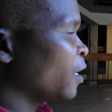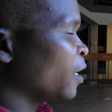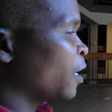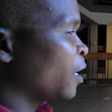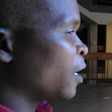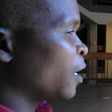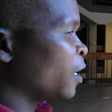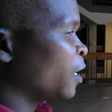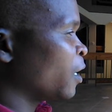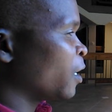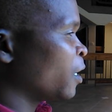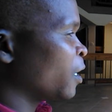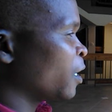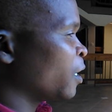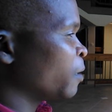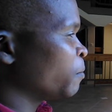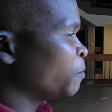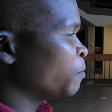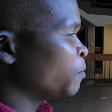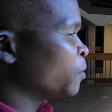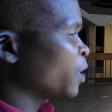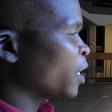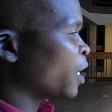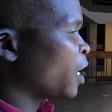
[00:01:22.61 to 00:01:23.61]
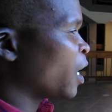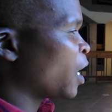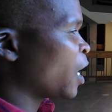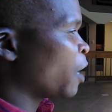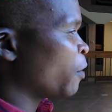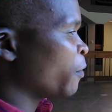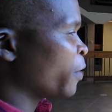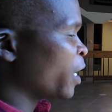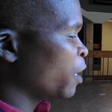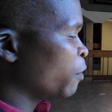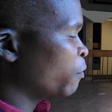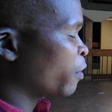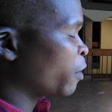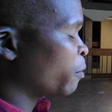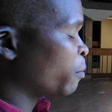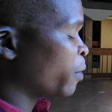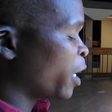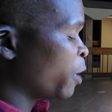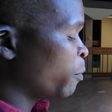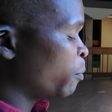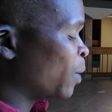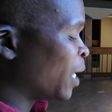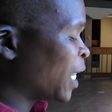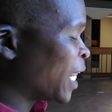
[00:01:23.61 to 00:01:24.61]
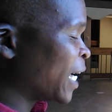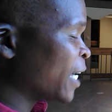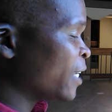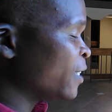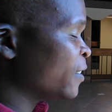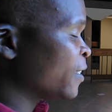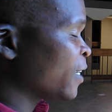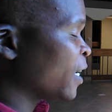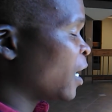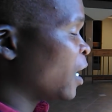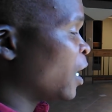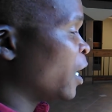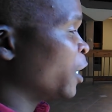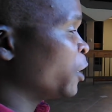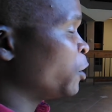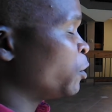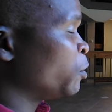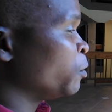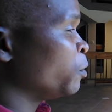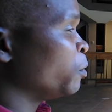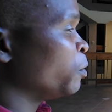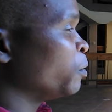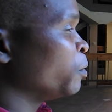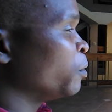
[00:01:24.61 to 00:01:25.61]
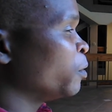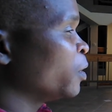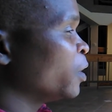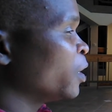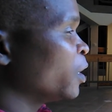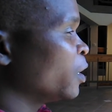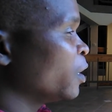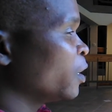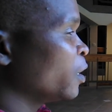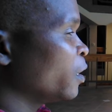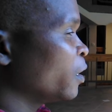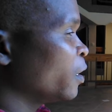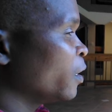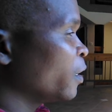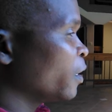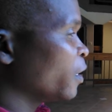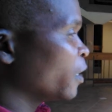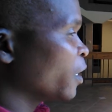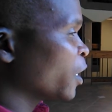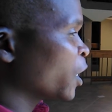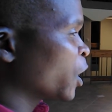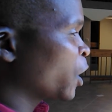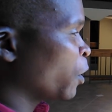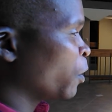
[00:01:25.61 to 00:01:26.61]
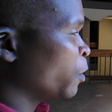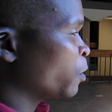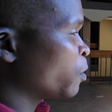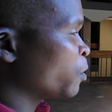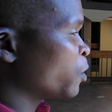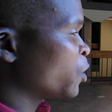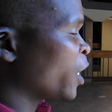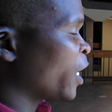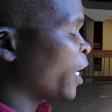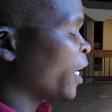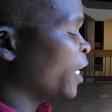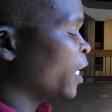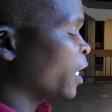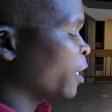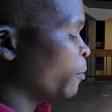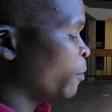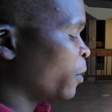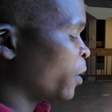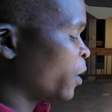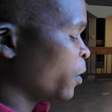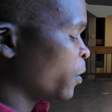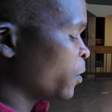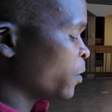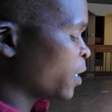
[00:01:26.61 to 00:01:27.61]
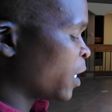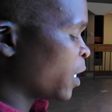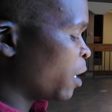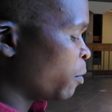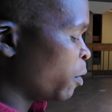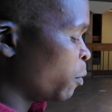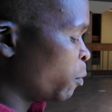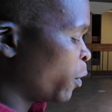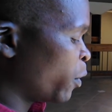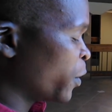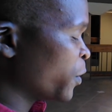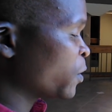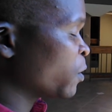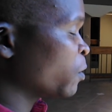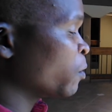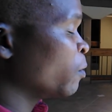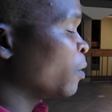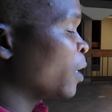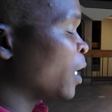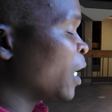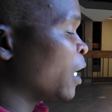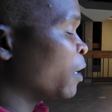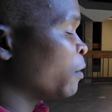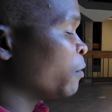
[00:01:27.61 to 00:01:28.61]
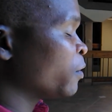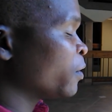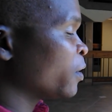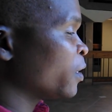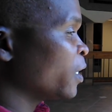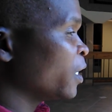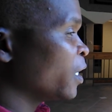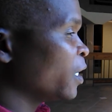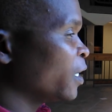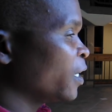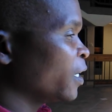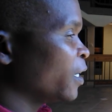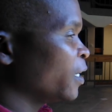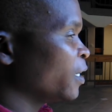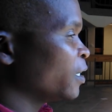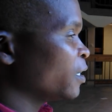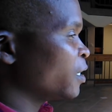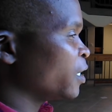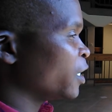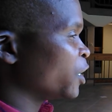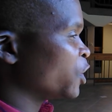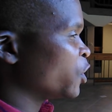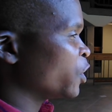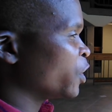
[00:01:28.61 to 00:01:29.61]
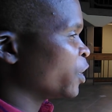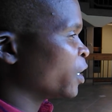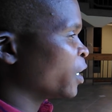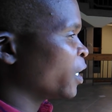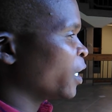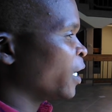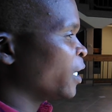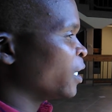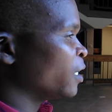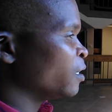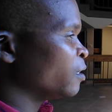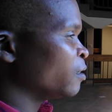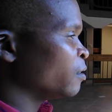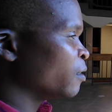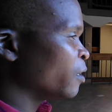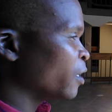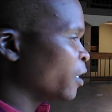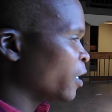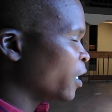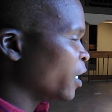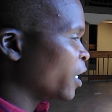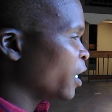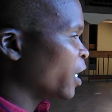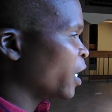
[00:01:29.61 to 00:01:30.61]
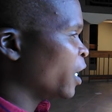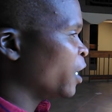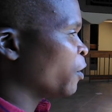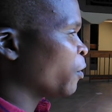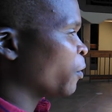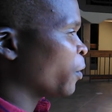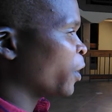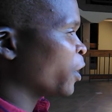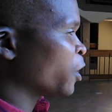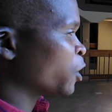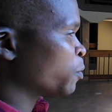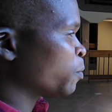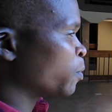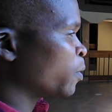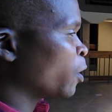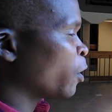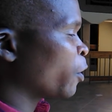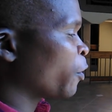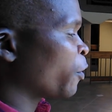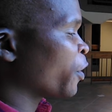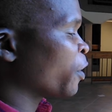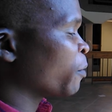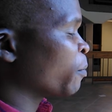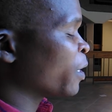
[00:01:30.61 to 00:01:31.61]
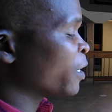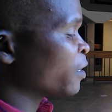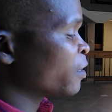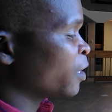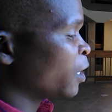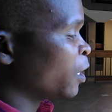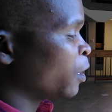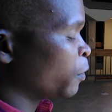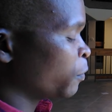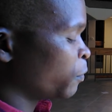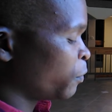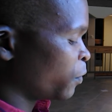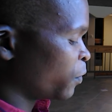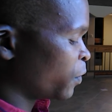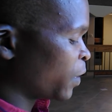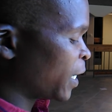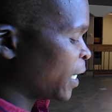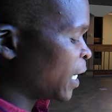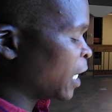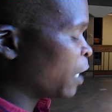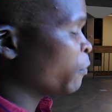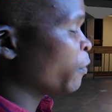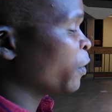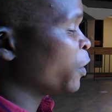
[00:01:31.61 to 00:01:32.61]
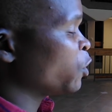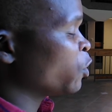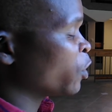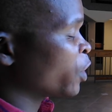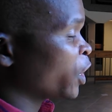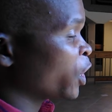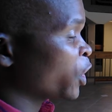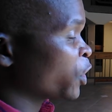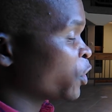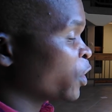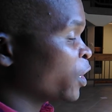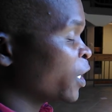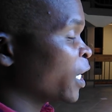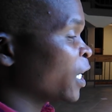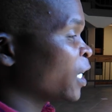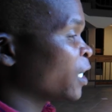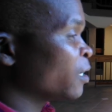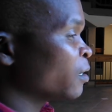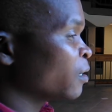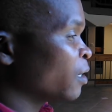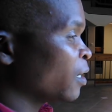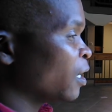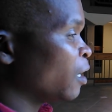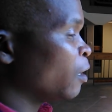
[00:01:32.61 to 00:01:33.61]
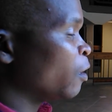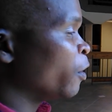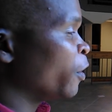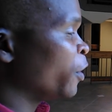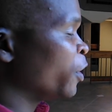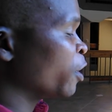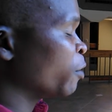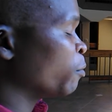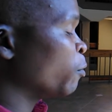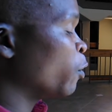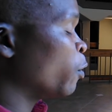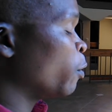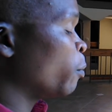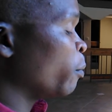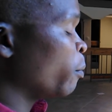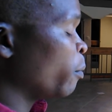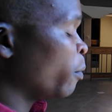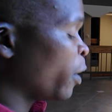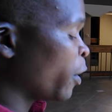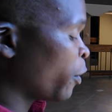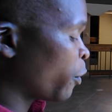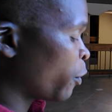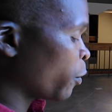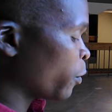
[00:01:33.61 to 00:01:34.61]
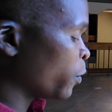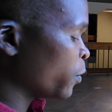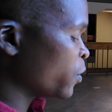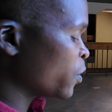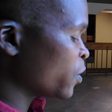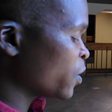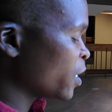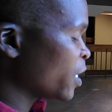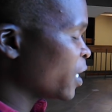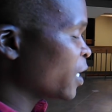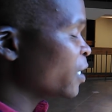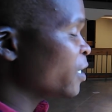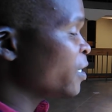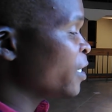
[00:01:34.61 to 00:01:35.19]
However, my plans are to go to China because I'm a person who loves teaching and exploring myself. I love education and learning more methods.